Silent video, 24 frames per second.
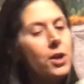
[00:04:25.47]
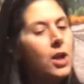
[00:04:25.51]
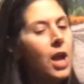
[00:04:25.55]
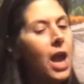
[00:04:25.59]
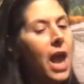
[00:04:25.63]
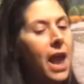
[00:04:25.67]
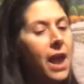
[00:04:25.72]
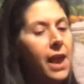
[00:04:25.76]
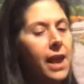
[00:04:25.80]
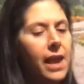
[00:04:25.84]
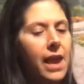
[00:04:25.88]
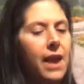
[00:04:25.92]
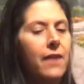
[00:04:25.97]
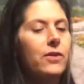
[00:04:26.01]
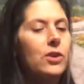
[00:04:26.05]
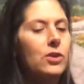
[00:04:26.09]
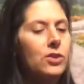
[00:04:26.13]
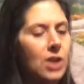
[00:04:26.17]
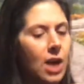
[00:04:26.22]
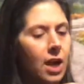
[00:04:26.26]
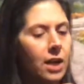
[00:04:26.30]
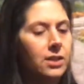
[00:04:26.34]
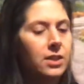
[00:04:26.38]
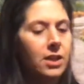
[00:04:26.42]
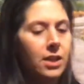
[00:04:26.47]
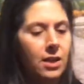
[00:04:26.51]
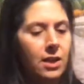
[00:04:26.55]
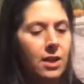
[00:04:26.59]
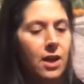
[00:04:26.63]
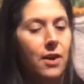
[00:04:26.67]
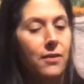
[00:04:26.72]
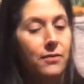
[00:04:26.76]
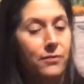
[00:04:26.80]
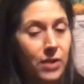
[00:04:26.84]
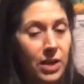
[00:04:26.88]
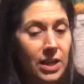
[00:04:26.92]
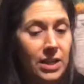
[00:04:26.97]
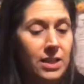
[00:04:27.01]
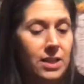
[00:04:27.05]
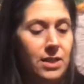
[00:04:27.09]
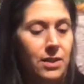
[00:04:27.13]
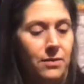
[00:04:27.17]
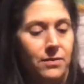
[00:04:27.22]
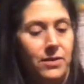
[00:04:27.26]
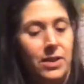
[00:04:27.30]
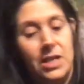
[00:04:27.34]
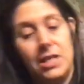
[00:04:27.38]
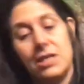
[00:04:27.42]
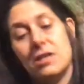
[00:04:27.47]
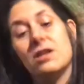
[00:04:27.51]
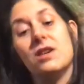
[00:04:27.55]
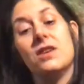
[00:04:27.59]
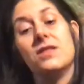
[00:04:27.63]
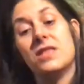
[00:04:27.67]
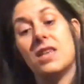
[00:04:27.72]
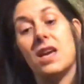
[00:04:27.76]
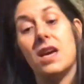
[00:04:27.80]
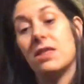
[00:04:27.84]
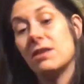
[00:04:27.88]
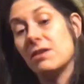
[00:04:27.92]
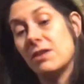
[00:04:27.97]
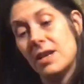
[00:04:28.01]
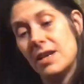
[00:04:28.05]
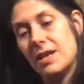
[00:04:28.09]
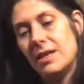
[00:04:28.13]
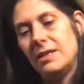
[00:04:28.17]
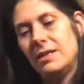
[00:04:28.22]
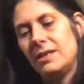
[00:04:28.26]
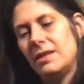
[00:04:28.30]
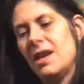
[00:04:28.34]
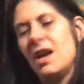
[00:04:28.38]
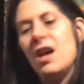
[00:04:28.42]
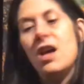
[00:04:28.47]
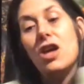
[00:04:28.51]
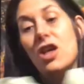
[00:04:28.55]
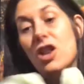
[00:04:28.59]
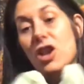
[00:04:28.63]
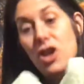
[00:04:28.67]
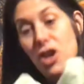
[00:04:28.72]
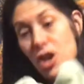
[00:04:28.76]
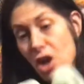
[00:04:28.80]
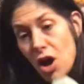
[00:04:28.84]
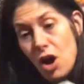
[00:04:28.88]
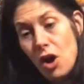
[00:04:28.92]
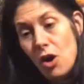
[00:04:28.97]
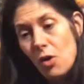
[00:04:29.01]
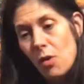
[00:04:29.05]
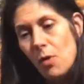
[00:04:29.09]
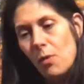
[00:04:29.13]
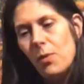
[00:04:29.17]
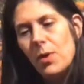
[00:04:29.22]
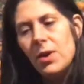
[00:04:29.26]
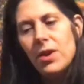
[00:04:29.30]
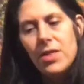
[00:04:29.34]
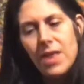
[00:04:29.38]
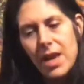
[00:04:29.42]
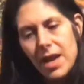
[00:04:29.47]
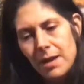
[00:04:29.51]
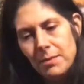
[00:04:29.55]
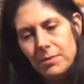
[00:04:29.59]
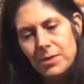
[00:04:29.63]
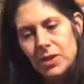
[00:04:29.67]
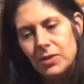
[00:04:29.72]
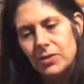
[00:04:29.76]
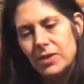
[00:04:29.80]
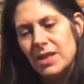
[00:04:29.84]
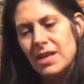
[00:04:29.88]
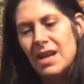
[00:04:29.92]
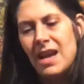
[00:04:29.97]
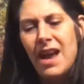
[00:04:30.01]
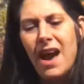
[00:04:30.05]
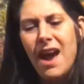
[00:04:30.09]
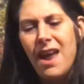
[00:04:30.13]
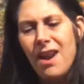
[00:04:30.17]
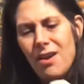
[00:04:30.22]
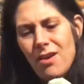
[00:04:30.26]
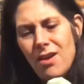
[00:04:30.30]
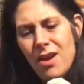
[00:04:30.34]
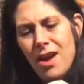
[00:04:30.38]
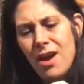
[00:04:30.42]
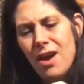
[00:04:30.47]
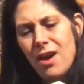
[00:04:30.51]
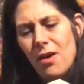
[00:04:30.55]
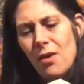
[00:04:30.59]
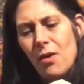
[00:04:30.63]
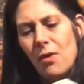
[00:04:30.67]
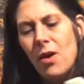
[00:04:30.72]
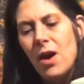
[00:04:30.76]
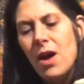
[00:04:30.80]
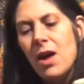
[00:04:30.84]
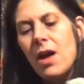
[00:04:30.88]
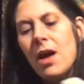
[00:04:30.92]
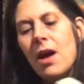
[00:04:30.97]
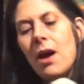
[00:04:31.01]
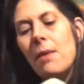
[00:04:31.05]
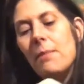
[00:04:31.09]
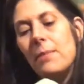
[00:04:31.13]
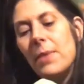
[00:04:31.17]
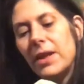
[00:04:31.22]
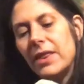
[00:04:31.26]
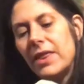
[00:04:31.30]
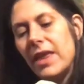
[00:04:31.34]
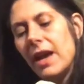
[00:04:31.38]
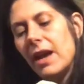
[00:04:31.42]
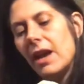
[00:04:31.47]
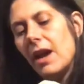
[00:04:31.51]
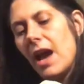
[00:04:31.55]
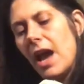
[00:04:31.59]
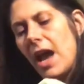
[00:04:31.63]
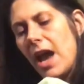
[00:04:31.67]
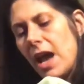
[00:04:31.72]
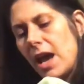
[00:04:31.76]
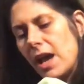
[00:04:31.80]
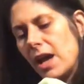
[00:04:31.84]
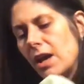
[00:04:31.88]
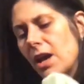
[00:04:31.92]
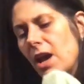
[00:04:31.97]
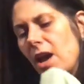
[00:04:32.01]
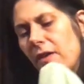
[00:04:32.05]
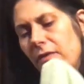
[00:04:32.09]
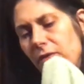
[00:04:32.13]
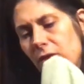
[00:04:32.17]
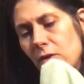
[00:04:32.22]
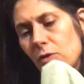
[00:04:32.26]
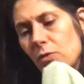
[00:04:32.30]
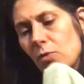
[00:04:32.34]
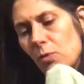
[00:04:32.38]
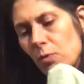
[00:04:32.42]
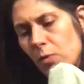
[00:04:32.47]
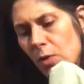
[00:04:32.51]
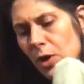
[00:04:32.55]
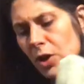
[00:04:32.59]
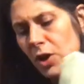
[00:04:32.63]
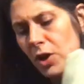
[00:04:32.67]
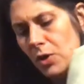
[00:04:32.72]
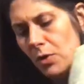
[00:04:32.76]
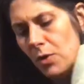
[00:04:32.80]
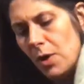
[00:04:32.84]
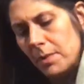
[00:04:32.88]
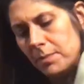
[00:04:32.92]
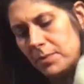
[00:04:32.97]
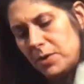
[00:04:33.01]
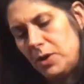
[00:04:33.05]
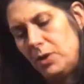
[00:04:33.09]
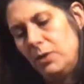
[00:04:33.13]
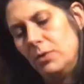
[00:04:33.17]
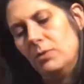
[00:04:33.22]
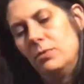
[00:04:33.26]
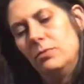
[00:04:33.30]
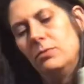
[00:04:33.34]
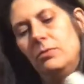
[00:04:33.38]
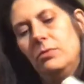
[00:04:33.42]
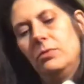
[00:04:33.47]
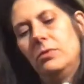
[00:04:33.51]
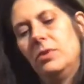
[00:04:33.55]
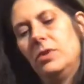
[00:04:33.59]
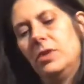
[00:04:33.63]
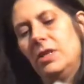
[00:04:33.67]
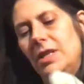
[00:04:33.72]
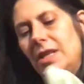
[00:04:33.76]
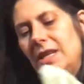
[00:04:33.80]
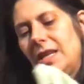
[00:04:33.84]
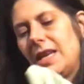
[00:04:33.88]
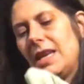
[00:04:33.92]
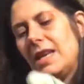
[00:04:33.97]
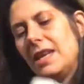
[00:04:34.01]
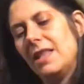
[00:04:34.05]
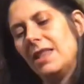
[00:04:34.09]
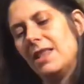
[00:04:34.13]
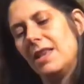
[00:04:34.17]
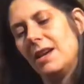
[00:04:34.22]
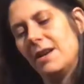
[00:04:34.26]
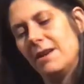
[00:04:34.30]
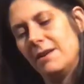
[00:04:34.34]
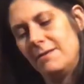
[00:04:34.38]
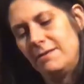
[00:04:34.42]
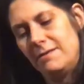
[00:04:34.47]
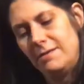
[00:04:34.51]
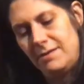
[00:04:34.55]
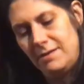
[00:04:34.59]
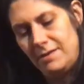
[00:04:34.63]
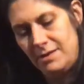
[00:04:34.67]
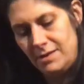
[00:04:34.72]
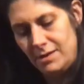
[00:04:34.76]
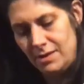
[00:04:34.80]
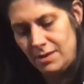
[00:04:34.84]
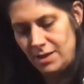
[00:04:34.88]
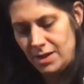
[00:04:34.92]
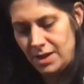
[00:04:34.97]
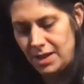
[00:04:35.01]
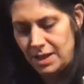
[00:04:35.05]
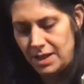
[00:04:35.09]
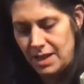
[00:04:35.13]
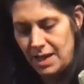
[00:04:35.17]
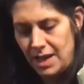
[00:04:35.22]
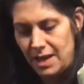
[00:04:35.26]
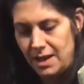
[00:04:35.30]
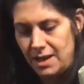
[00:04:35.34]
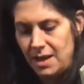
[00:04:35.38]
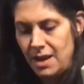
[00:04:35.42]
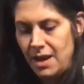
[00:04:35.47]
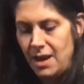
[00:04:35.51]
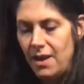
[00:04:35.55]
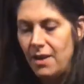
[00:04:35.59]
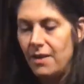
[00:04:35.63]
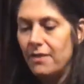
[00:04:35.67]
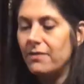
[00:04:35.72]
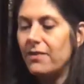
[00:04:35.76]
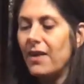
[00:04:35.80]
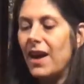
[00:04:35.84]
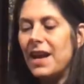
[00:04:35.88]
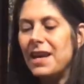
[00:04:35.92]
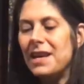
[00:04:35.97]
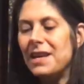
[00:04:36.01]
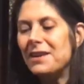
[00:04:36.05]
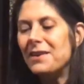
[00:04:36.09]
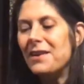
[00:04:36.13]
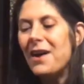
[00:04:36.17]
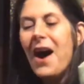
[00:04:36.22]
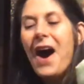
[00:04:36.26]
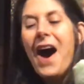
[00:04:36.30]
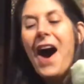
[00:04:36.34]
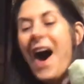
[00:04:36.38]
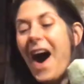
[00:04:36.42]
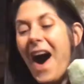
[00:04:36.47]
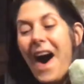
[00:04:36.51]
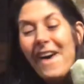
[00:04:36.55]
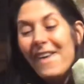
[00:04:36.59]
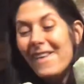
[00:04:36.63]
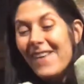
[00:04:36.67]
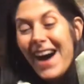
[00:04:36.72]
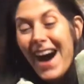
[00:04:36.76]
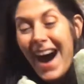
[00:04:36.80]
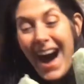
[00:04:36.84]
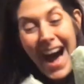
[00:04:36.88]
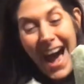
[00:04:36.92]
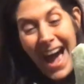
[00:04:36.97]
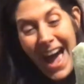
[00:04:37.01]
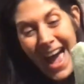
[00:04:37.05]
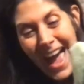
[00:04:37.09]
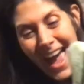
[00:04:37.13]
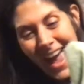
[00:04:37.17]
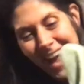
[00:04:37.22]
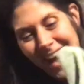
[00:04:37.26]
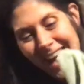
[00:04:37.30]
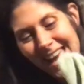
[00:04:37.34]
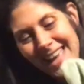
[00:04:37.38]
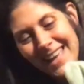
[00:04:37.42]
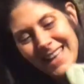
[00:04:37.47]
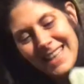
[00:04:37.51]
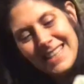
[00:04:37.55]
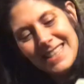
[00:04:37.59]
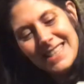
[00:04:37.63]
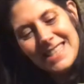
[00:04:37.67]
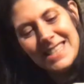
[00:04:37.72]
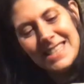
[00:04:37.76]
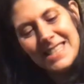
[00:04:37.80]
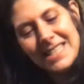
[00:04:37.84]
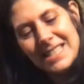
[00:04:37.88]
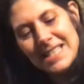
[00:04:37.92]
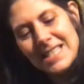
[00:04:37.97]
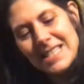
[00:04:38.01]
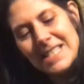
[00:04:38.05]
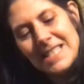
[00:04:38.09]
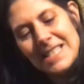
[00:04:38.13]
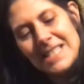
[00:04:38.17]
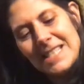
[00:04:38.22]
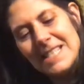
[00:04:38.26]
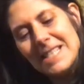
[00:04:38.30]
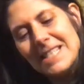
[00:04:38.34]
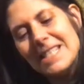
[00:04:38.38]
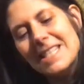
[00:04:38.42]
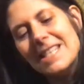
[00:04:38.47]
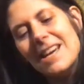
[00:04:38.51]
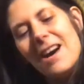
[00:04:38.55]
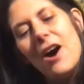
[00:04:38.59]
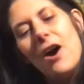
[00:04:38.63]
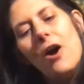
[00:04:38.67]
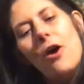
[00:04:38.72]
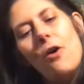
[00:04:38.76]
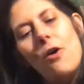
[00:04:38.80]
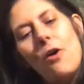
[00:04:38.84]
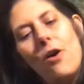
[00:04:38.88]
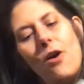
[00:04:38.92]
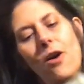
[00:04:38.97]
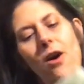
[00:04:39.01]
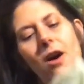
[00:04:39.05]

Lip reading: are you, hey, have you talked to our friends over here on the other end? No, what are they up to tonight? I don't know. But hey, what are you up to? Get in there. Look at that. Find out. Oh, hi. Stick it, oh,